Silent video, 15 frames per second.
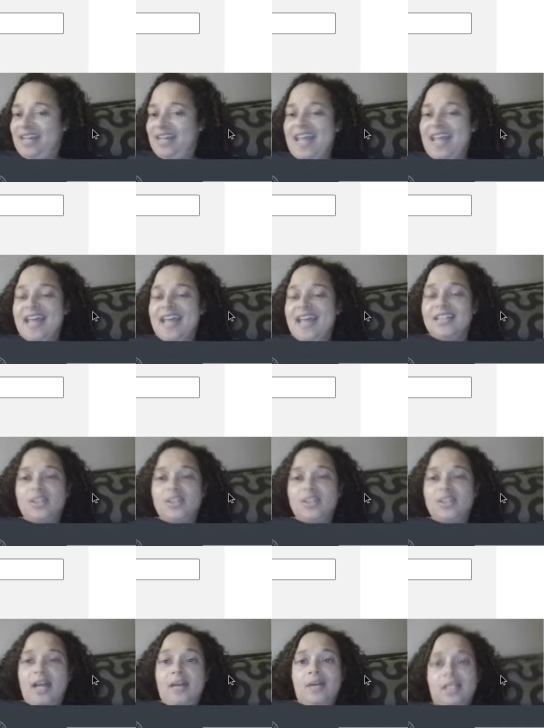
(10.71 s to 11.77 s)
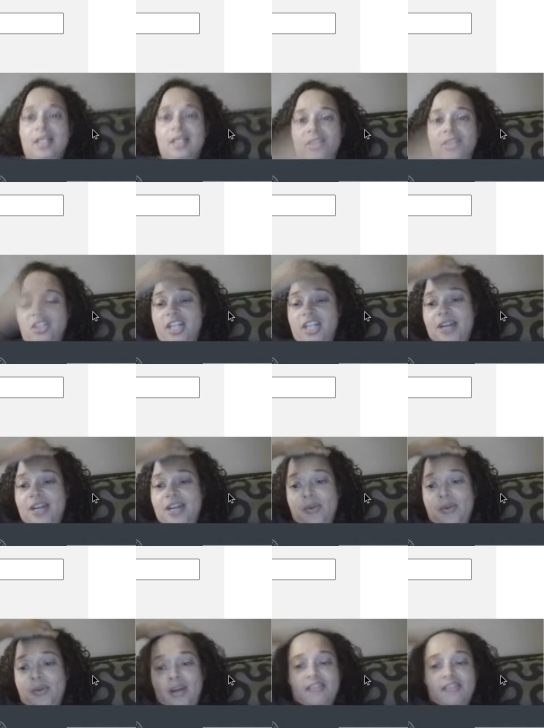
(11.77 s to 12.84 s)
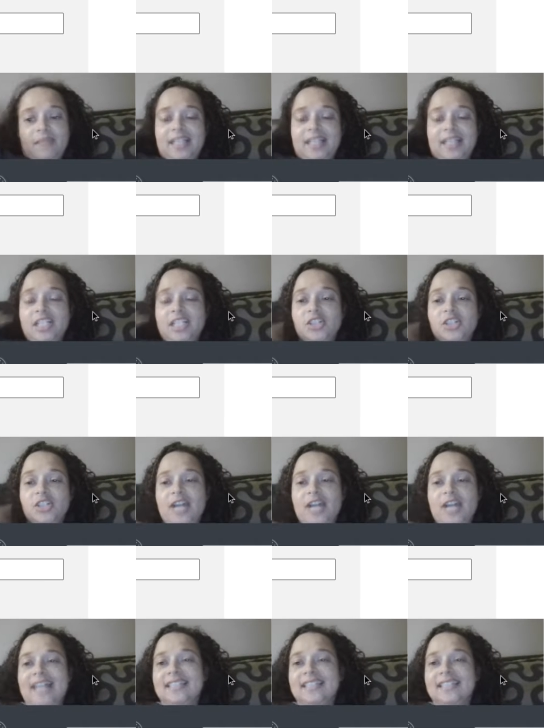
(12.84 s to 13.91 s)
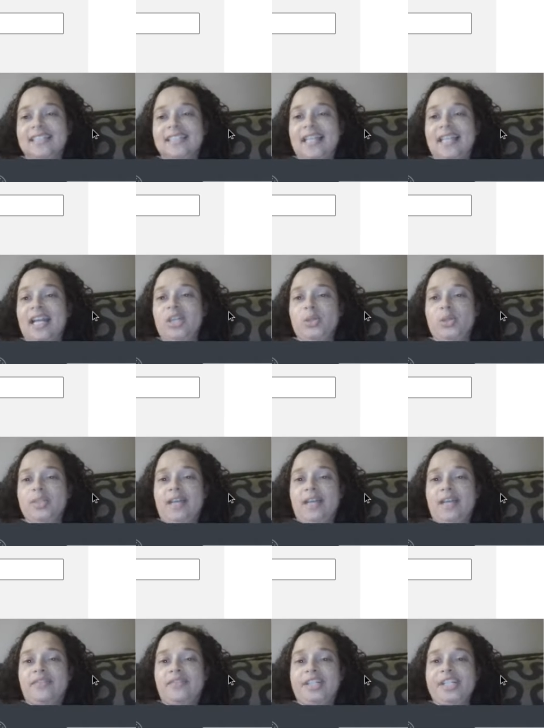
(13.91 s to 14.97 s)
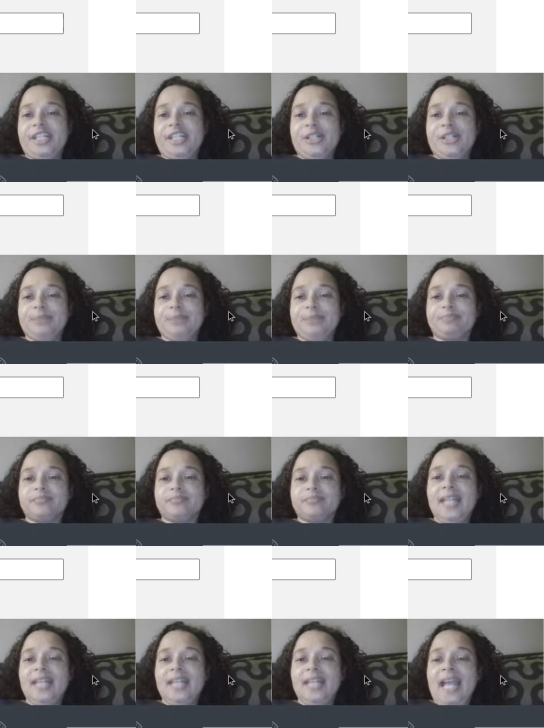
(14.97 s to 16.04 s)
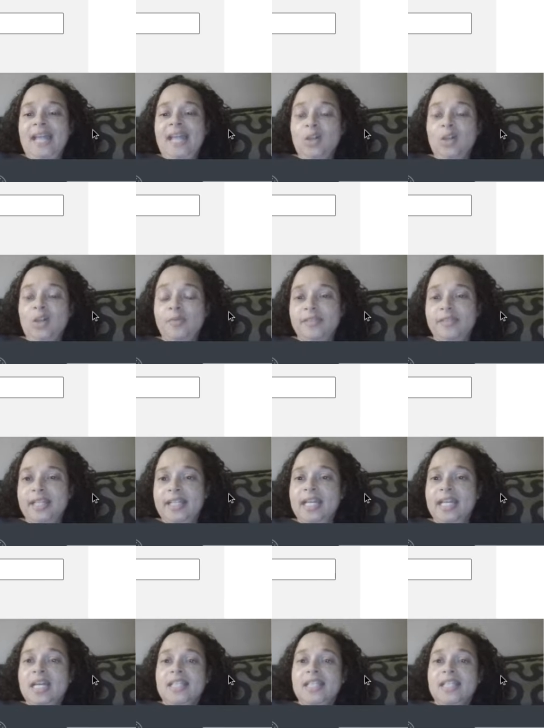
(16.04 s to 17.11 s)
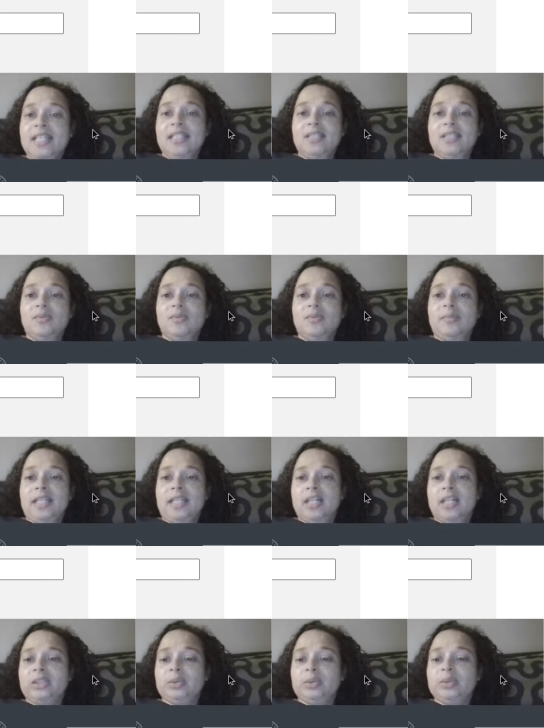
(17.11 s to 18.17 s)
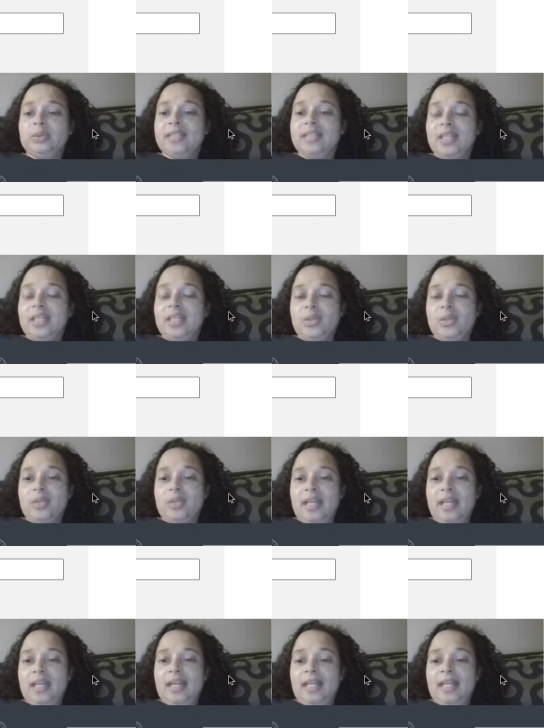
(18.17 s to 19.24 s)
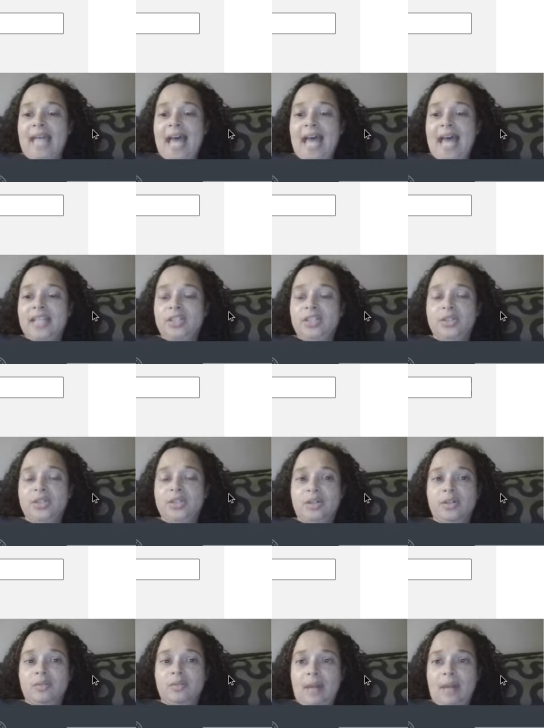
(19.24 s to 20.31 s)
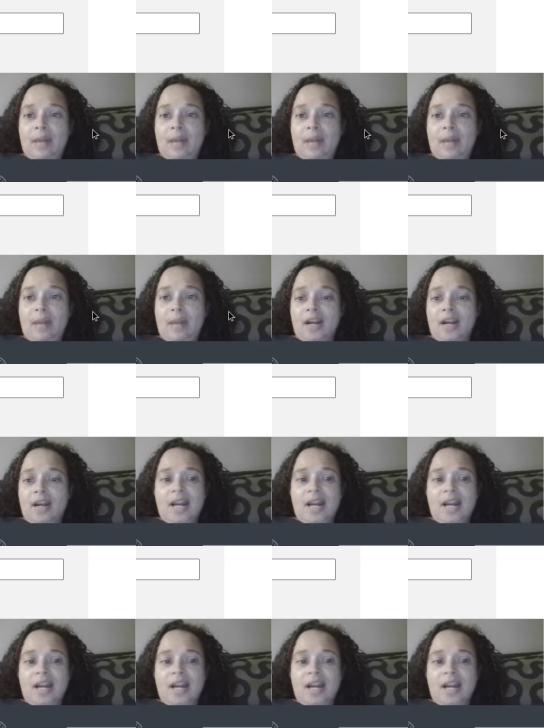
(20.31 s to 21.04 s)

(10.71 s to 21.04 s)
and so I wanted to share one of my teacher hacks that I use every year, and hopefully this will be a tool that you can add to your repertoire.